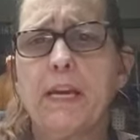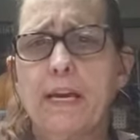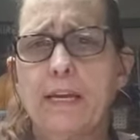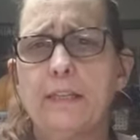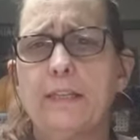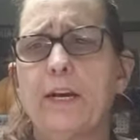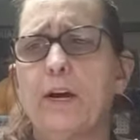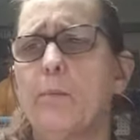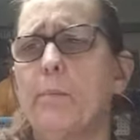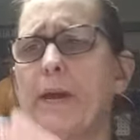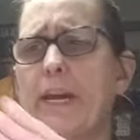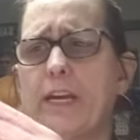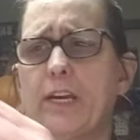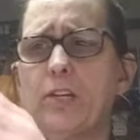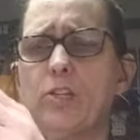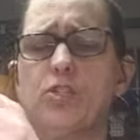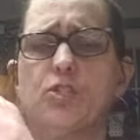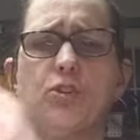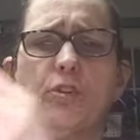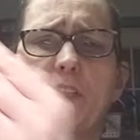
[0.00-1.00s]
in there,
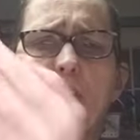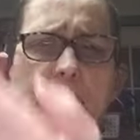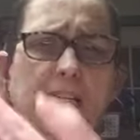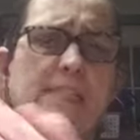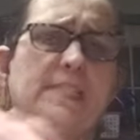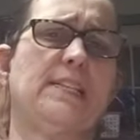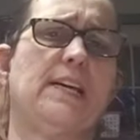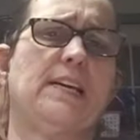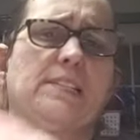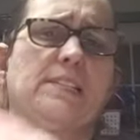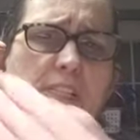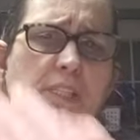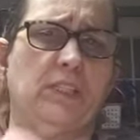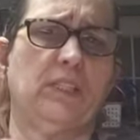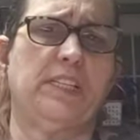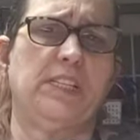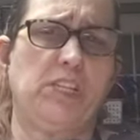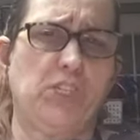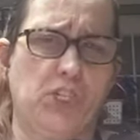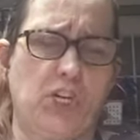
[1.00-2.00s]
making sure that it doesn't
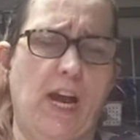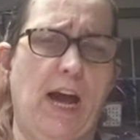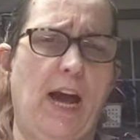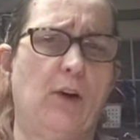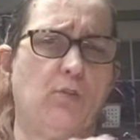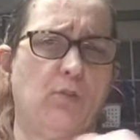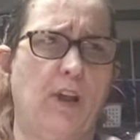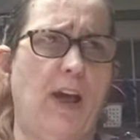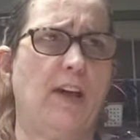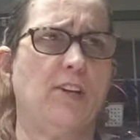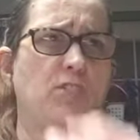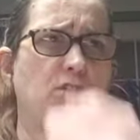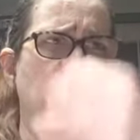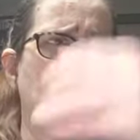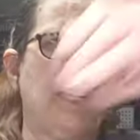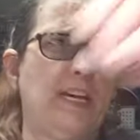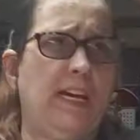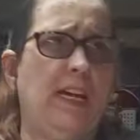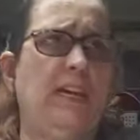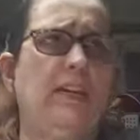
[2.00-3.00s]
leach out
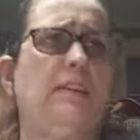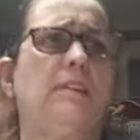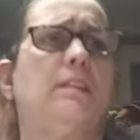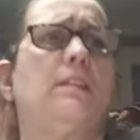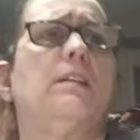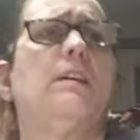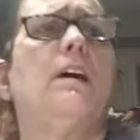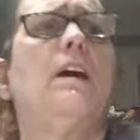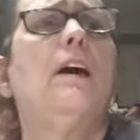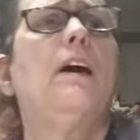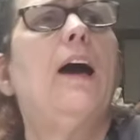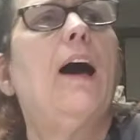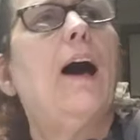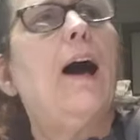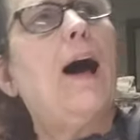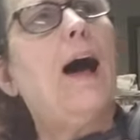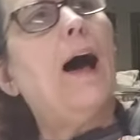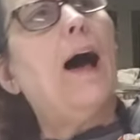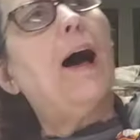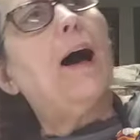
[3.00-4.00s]
underneath.
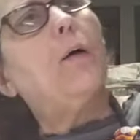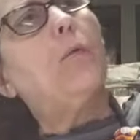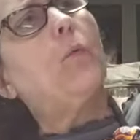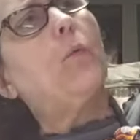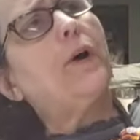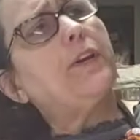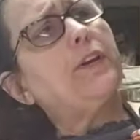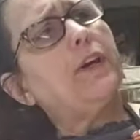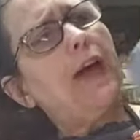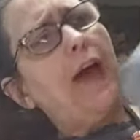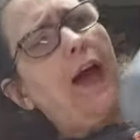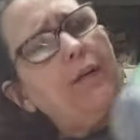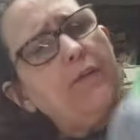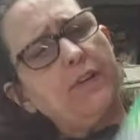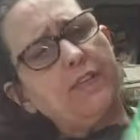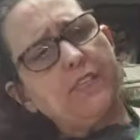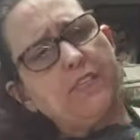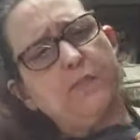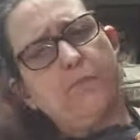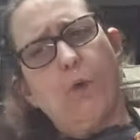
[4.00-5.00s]
When you have
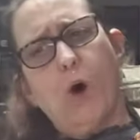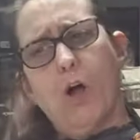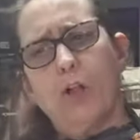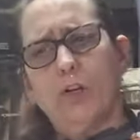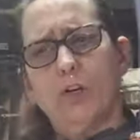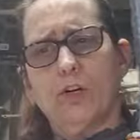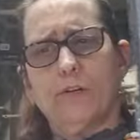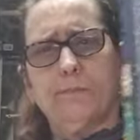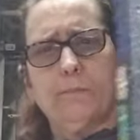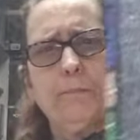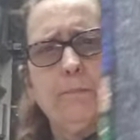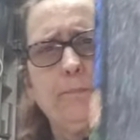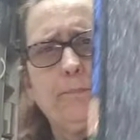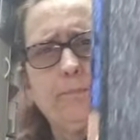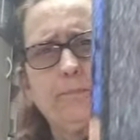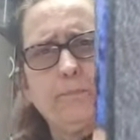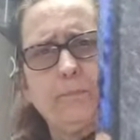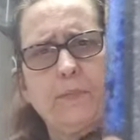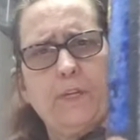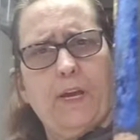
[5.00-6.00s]
a smaller
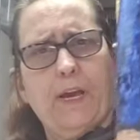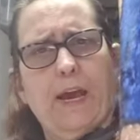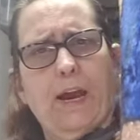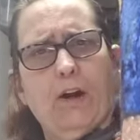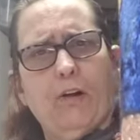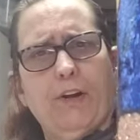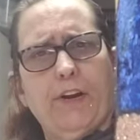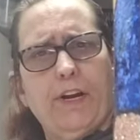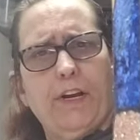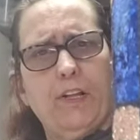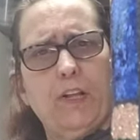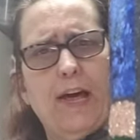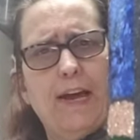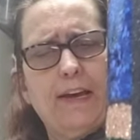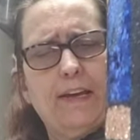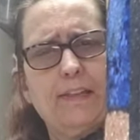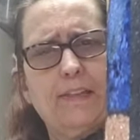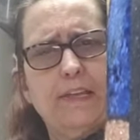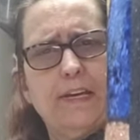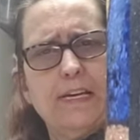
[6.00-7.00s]
area
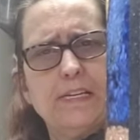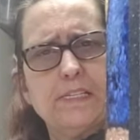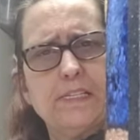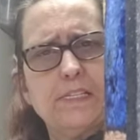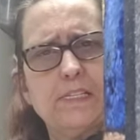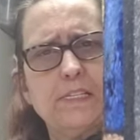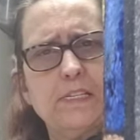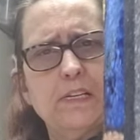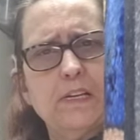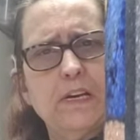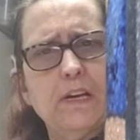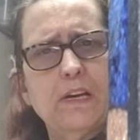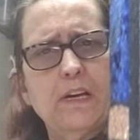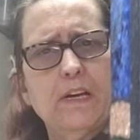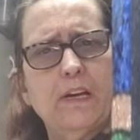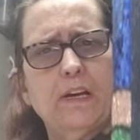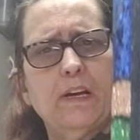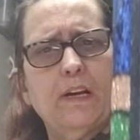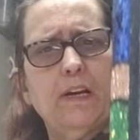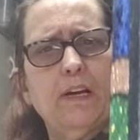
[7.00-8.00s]
like this,
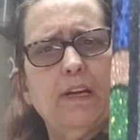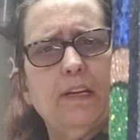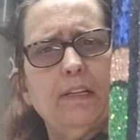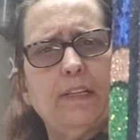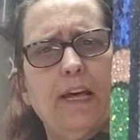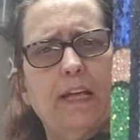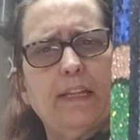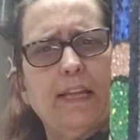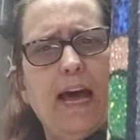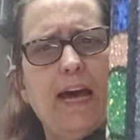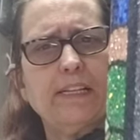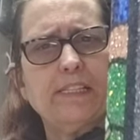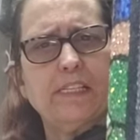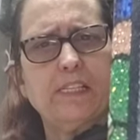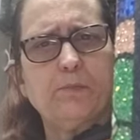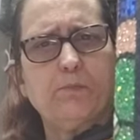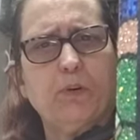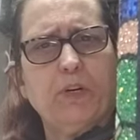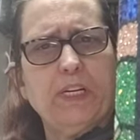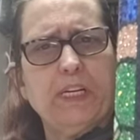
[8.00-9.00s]
then
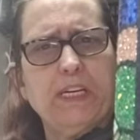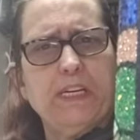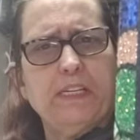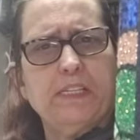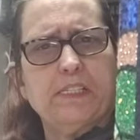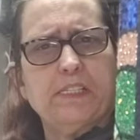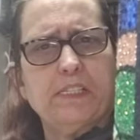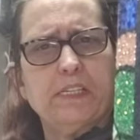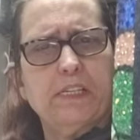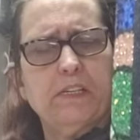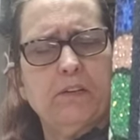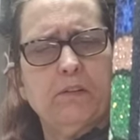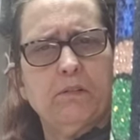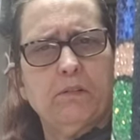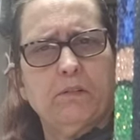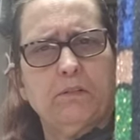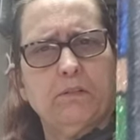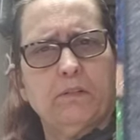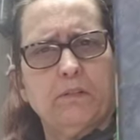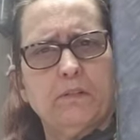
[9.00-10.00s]
that's pretty easy
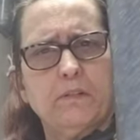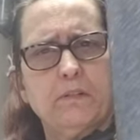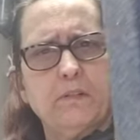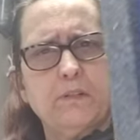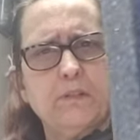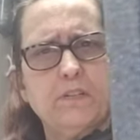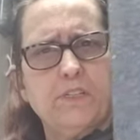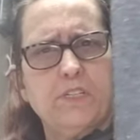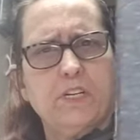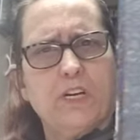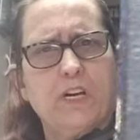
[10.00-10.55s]
to